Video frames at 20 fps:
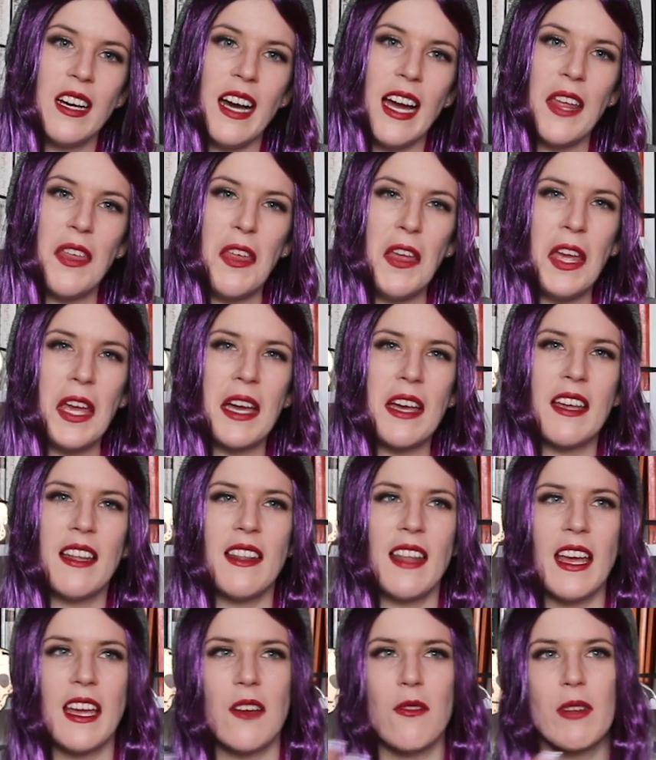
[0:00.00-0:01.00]
I think,
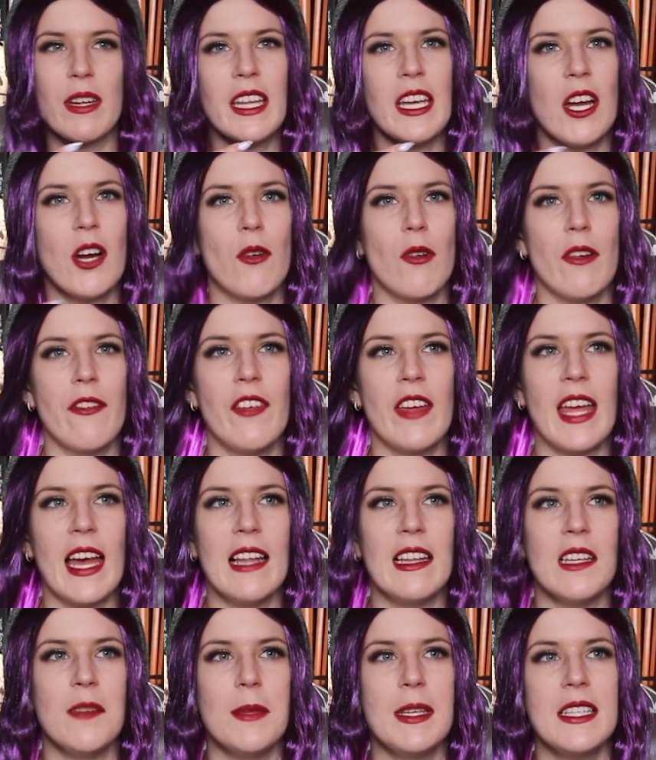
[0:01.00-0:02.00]
like really horrific
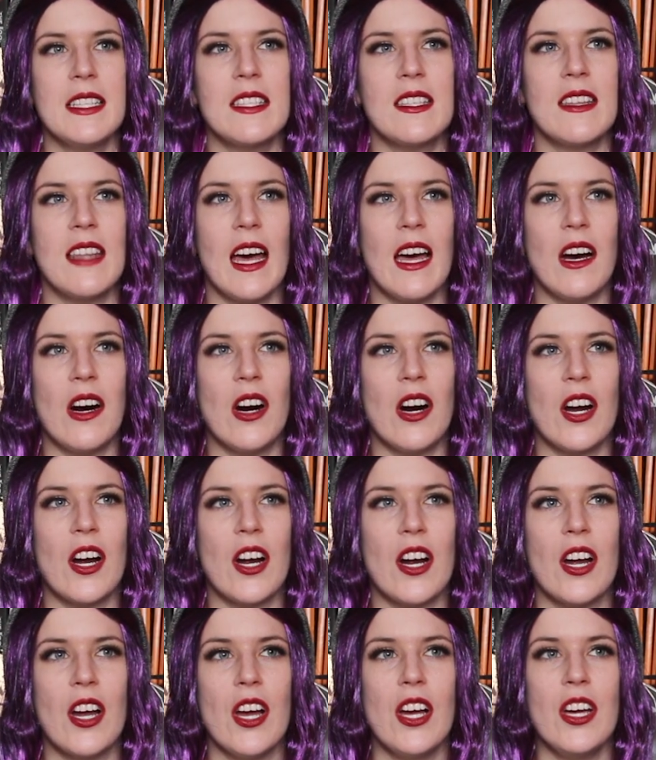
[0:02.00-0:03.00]
elements that
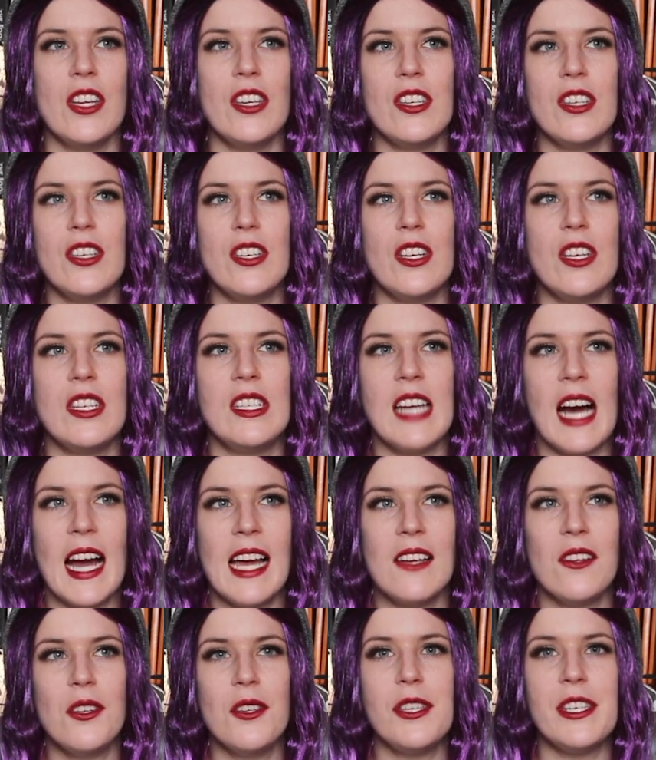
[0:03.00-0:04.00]
are
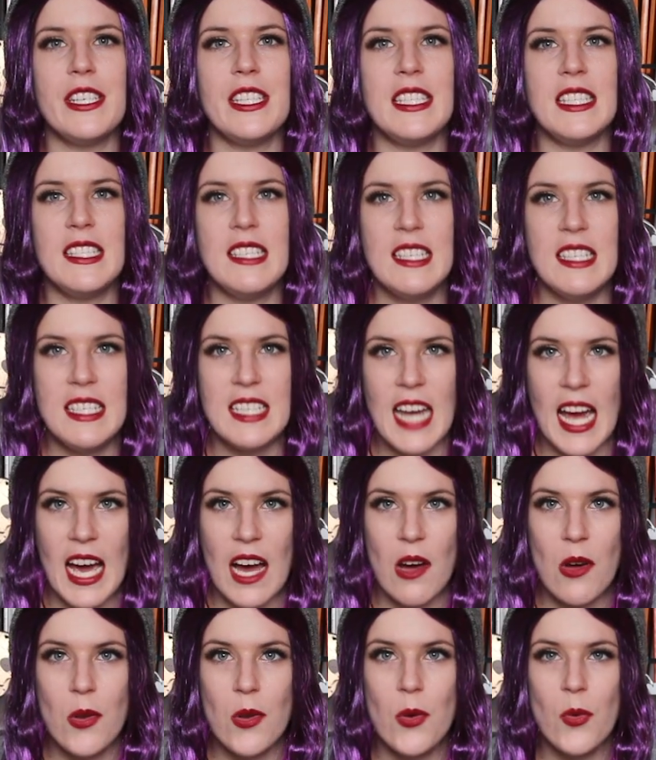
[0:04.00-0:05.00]
dialed
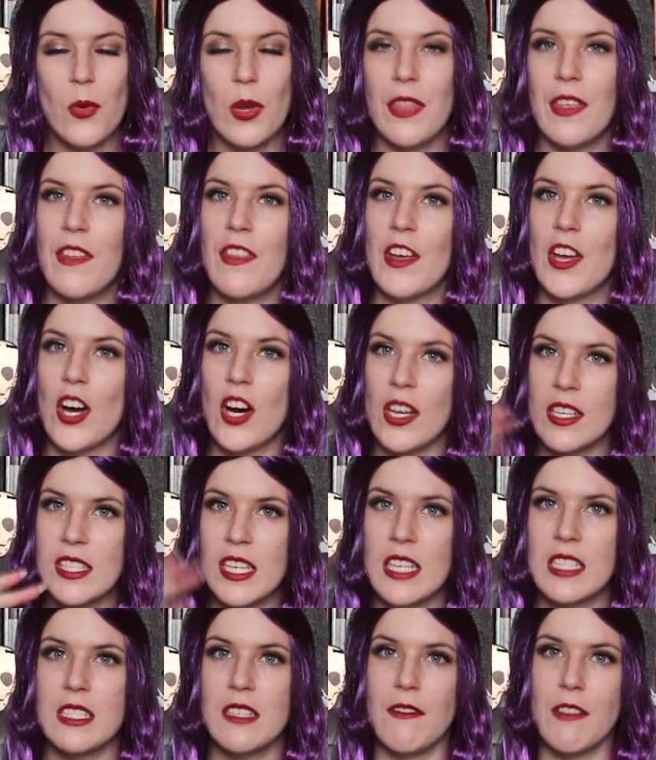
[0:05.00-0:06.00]
down within the
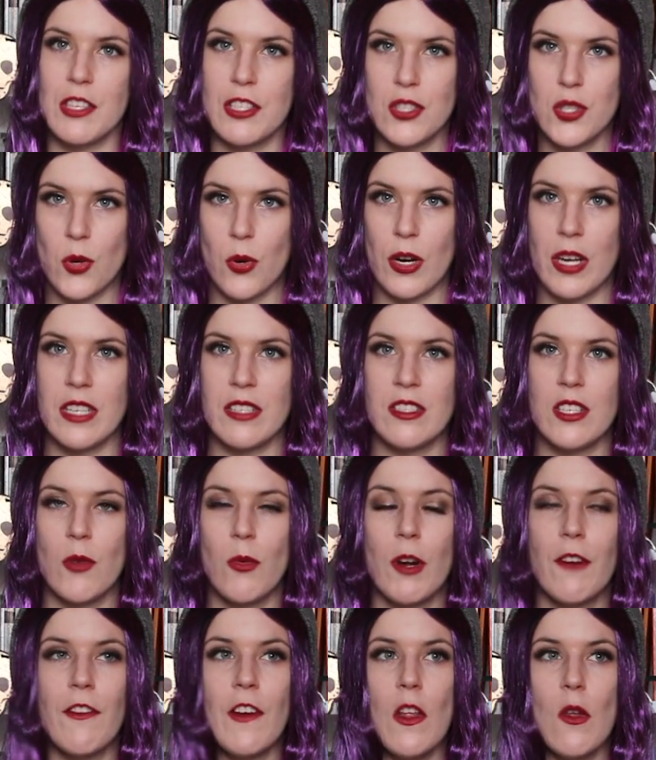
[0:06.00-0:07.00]
context of the story. So
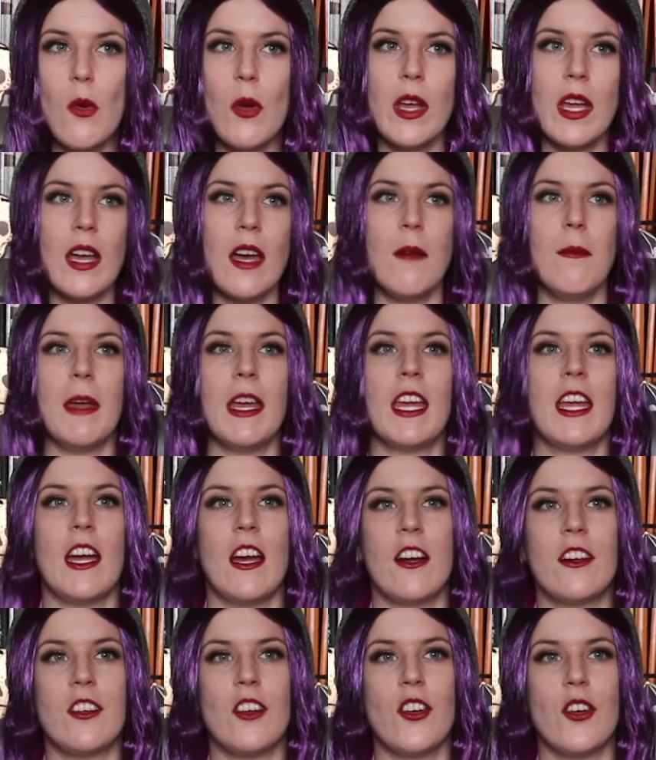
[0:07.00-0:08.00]
we're following a main
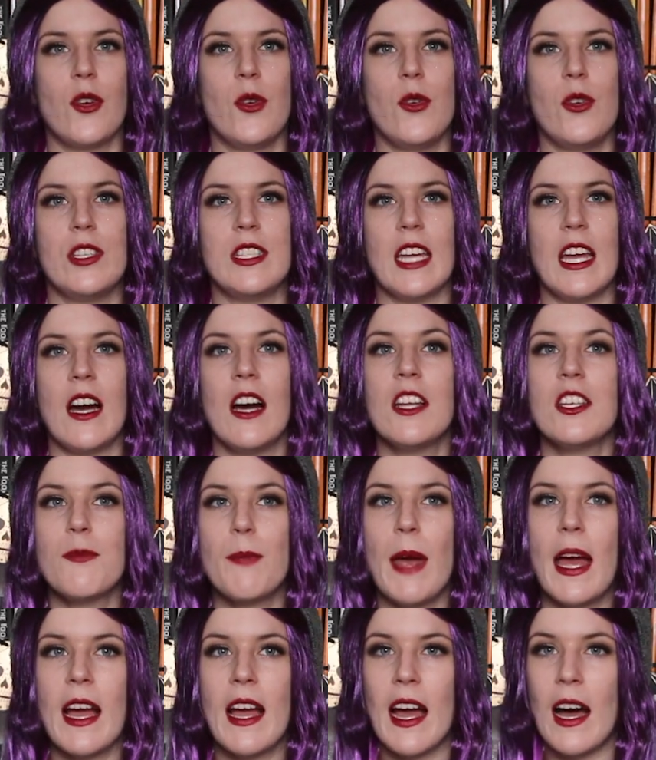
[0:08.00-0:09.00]
character who is a
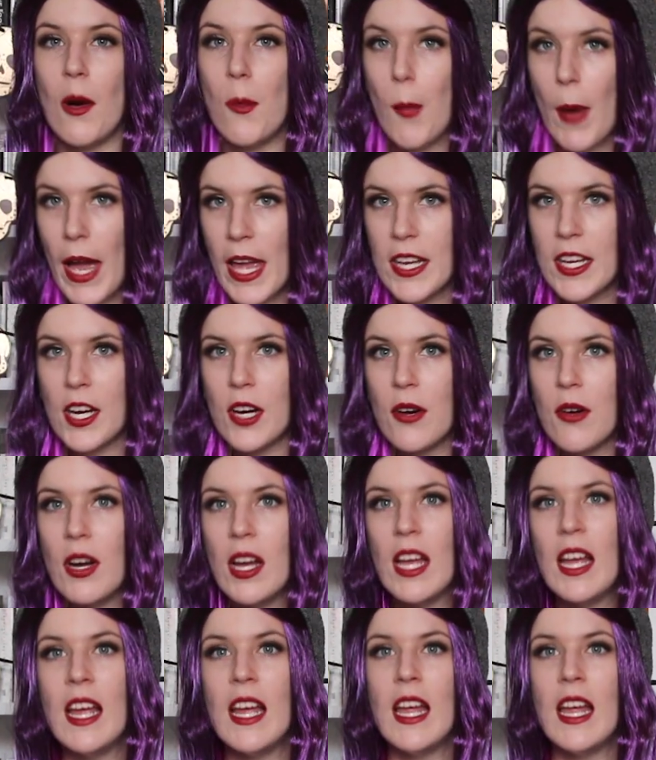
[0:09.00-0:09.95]
hunchback albino,